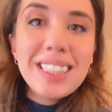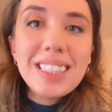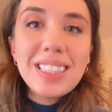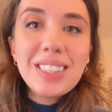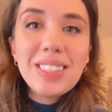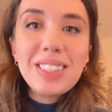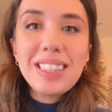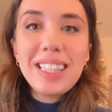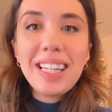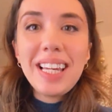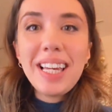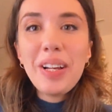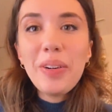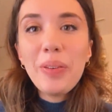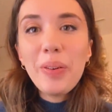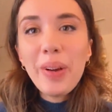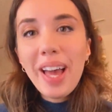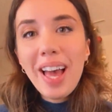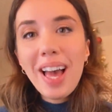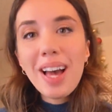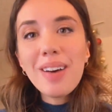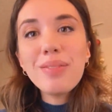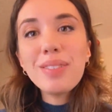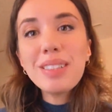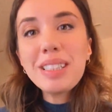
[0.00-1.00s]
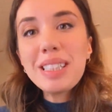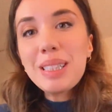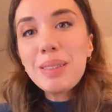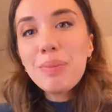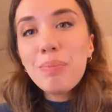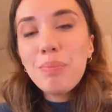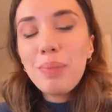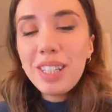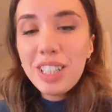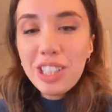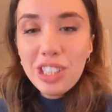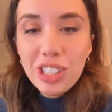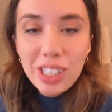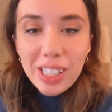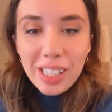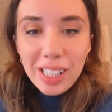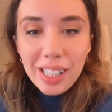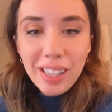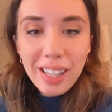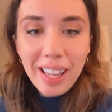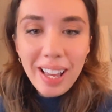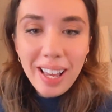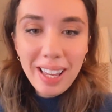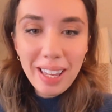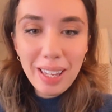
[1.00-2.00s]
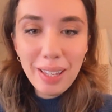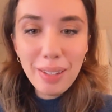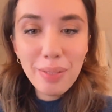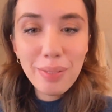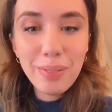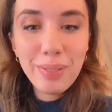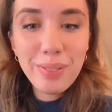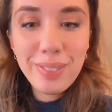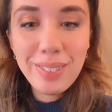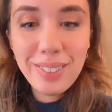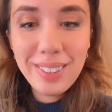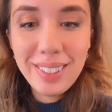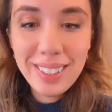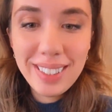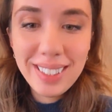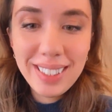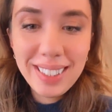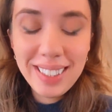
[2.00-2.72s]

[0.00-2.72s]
Today we have a special live.